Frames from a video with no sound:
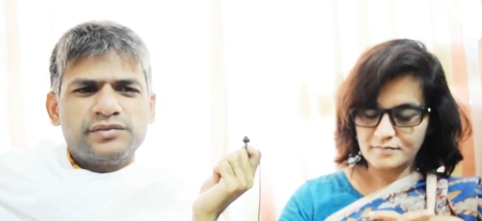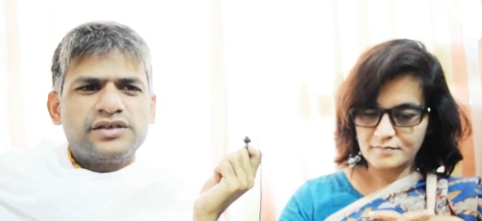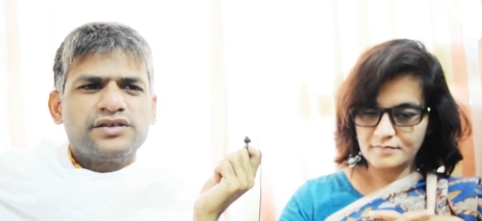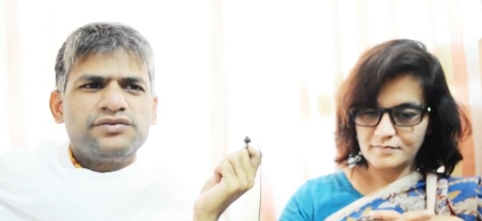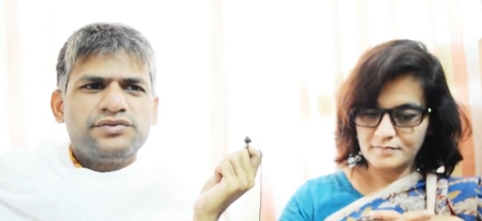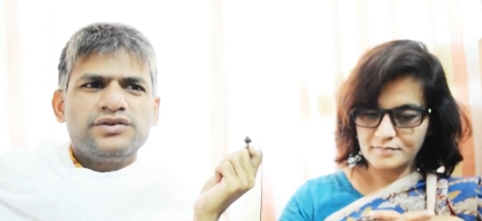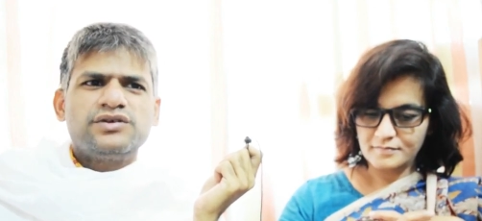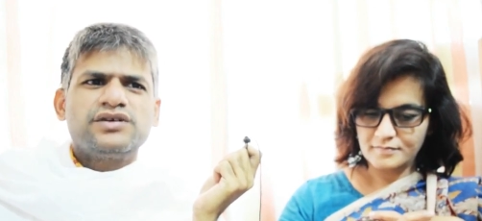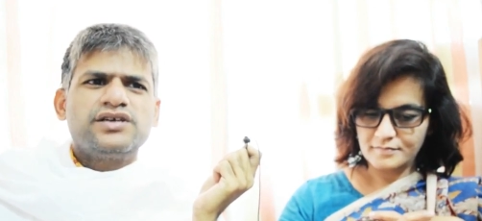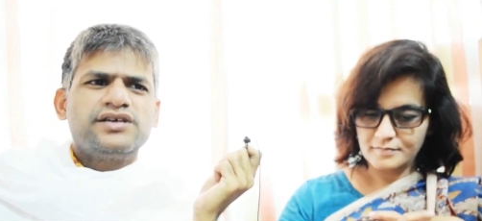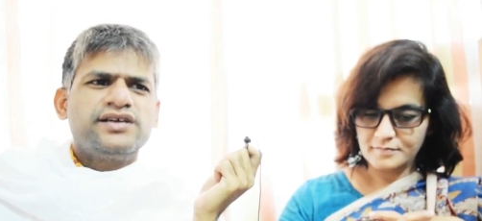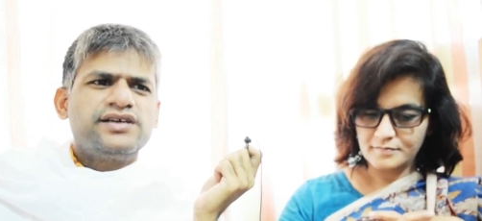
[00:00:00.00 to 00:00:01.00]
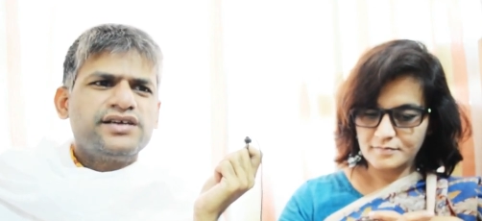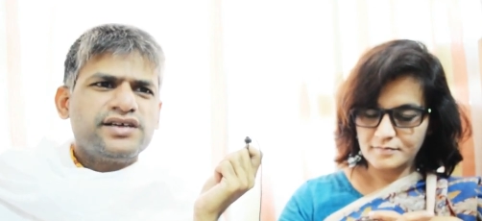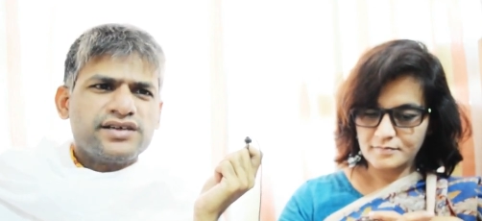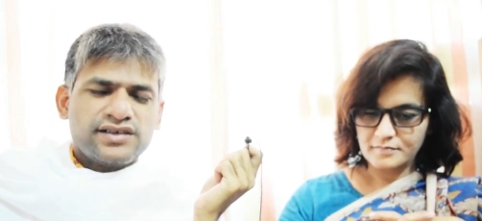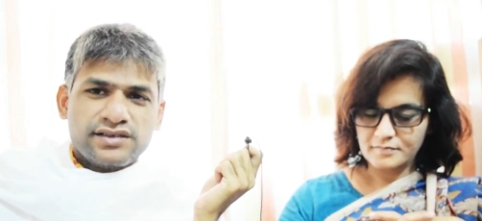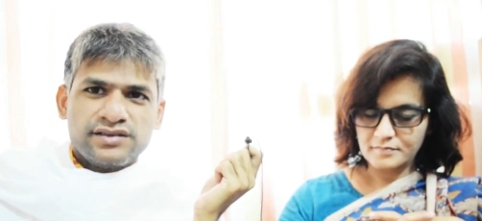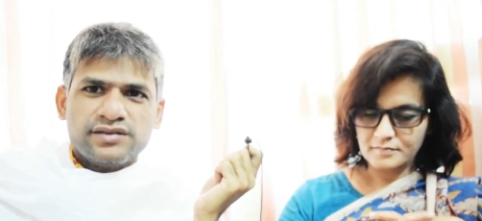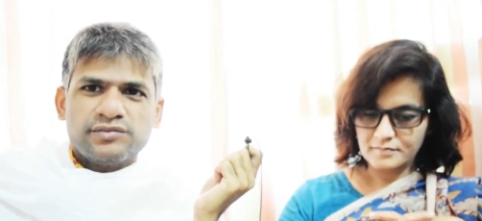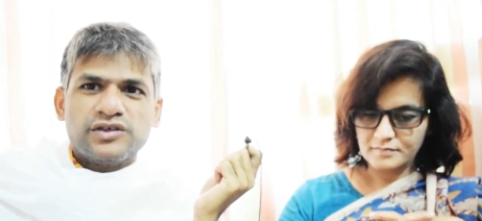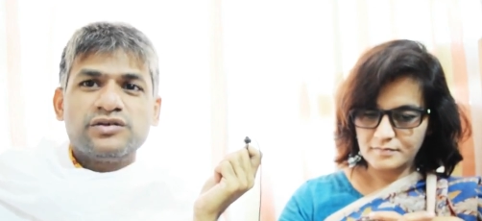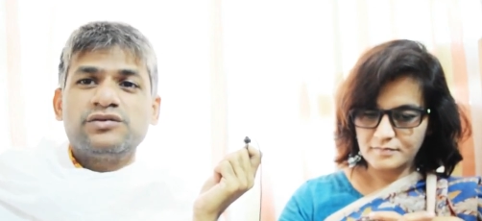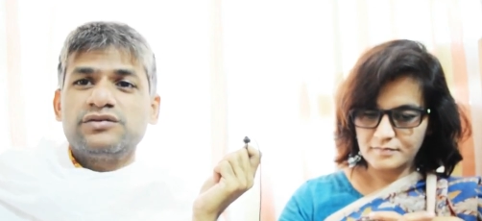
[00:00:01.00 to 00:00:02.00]
Speaker 1: but if you are getting a
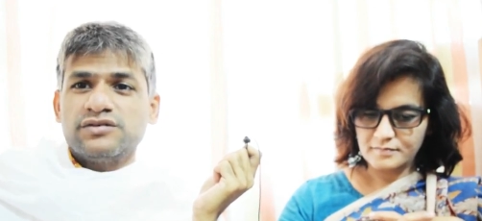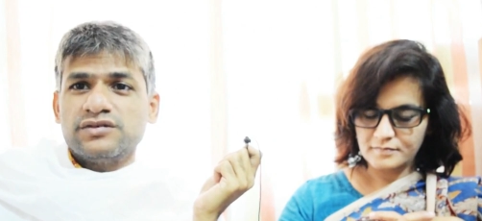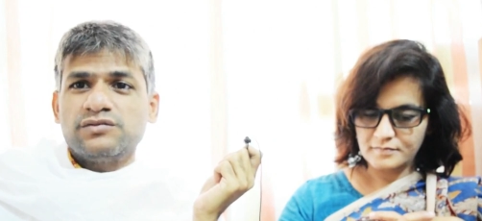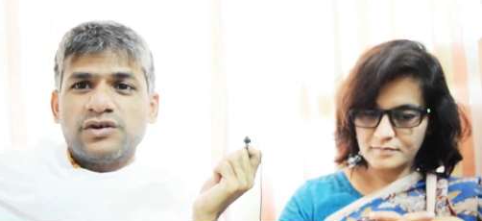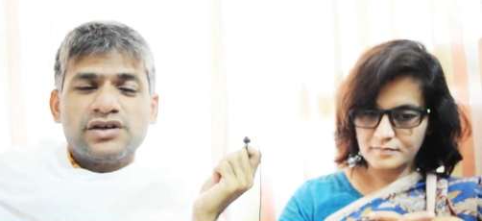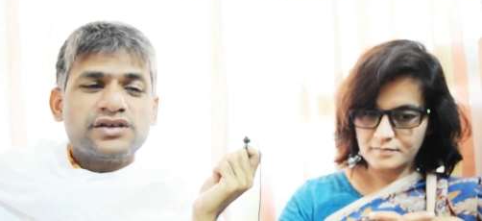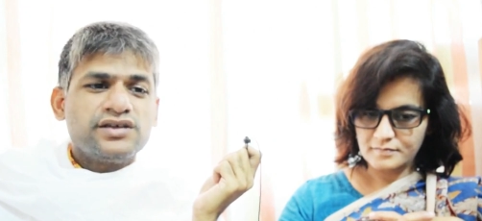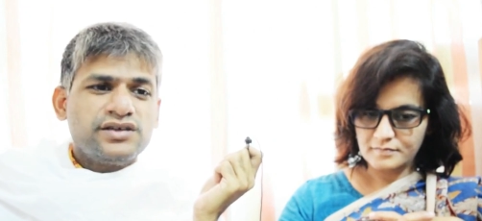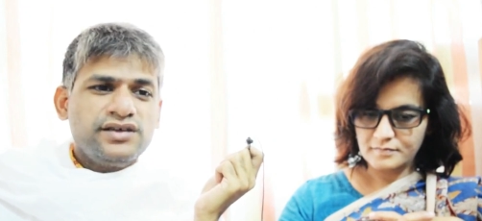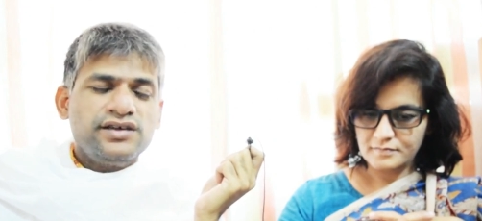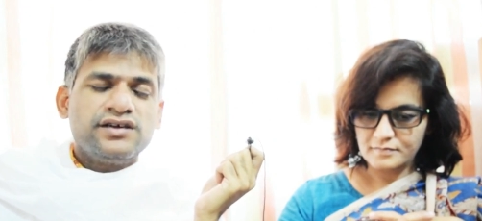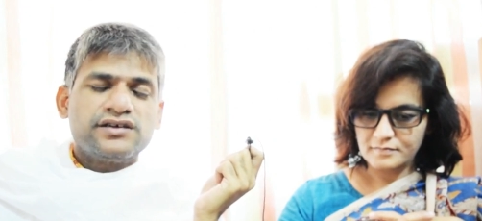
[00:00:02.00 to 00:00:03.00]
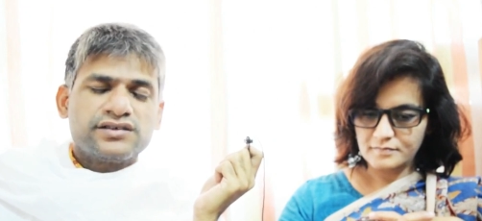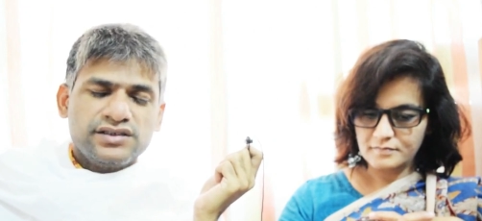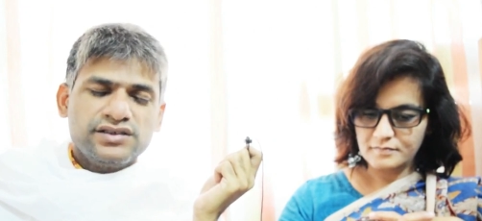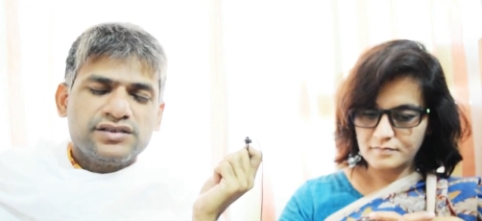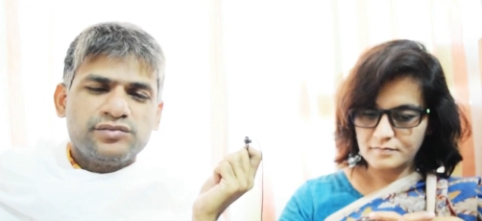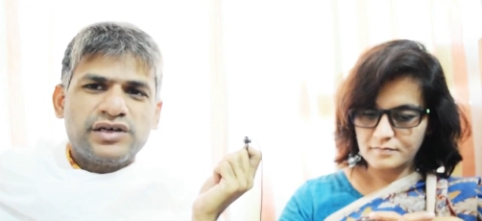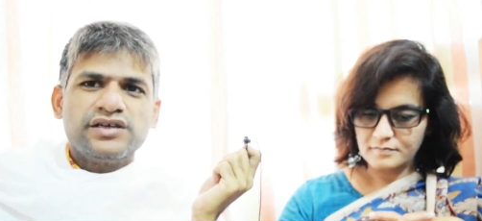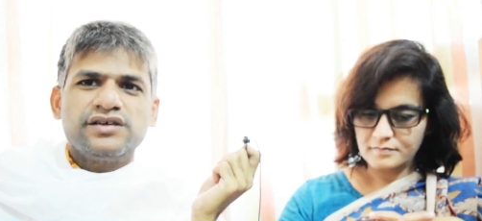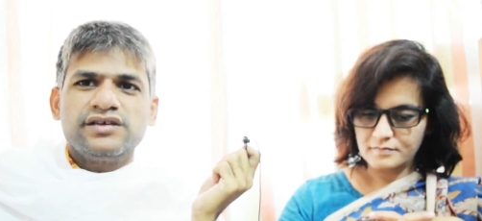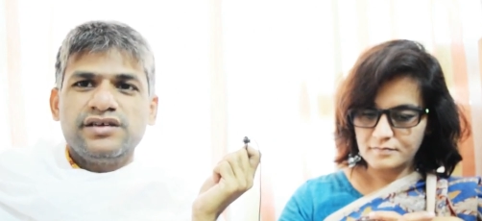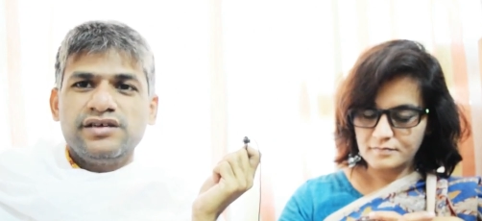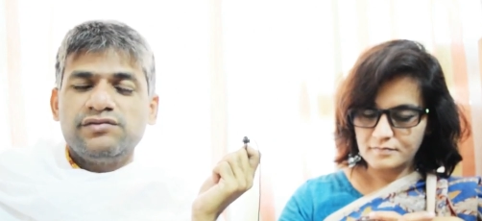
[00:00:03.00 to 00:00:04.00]
customer who knows what he or she is
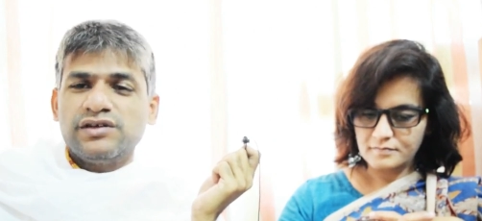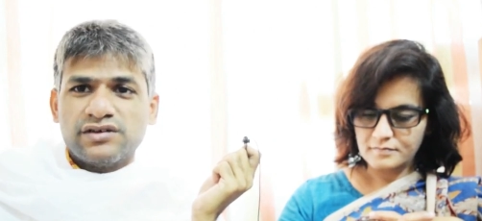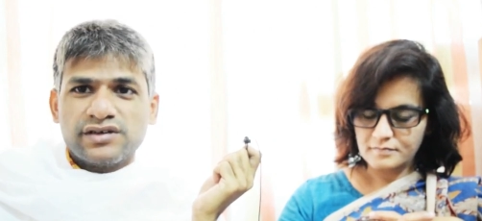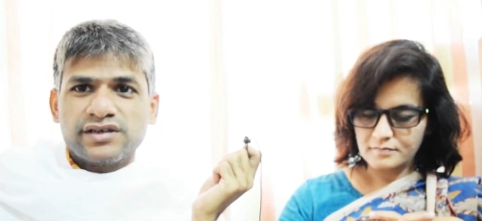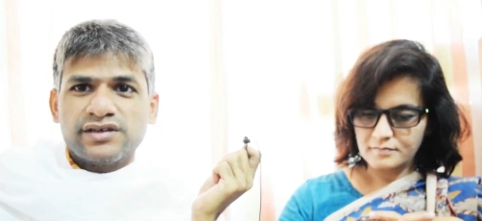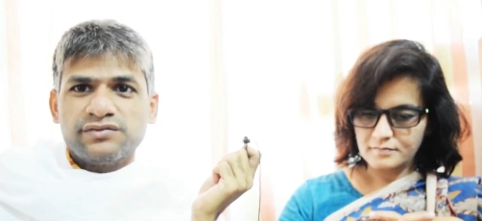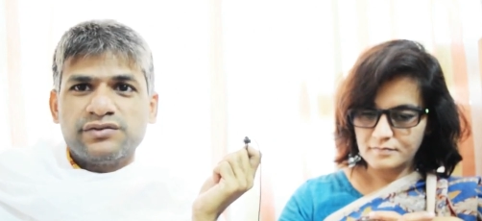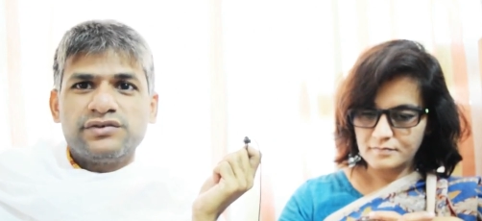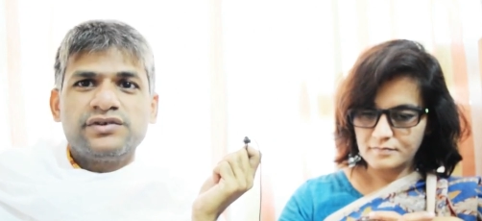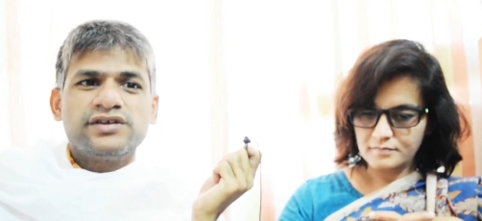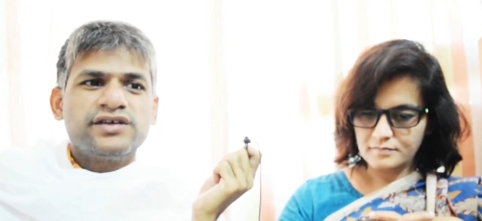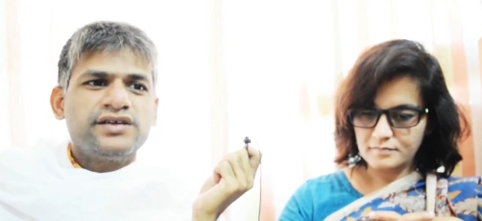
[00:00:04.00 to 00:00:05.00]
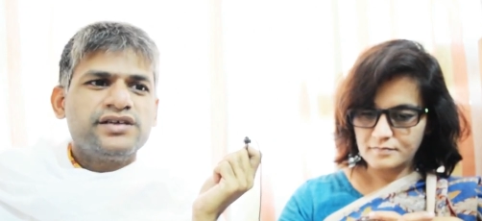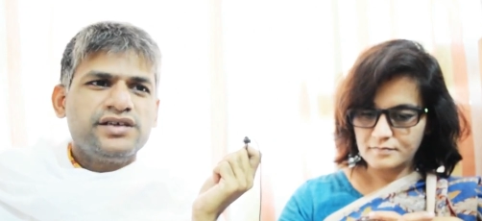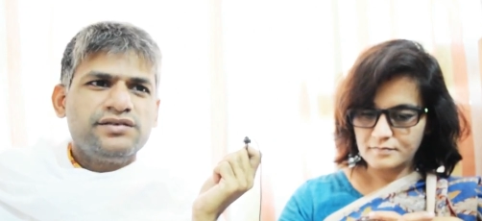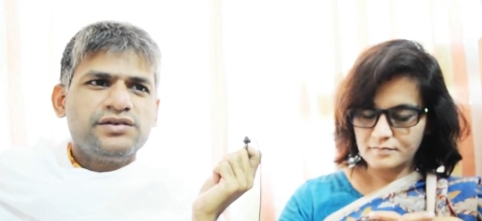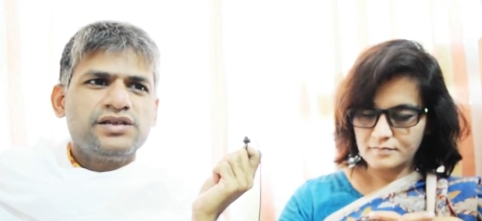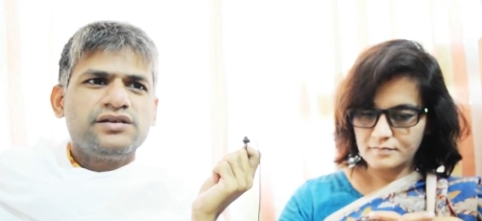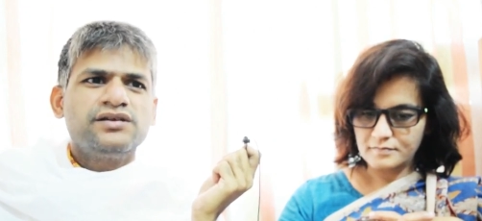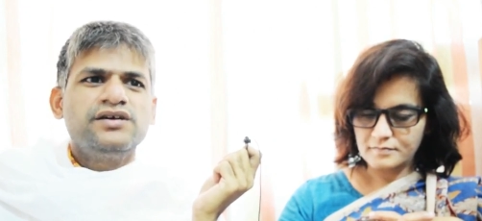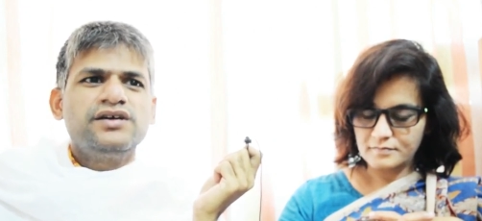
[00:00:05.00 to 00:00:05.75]
buying he will not get fooled and he will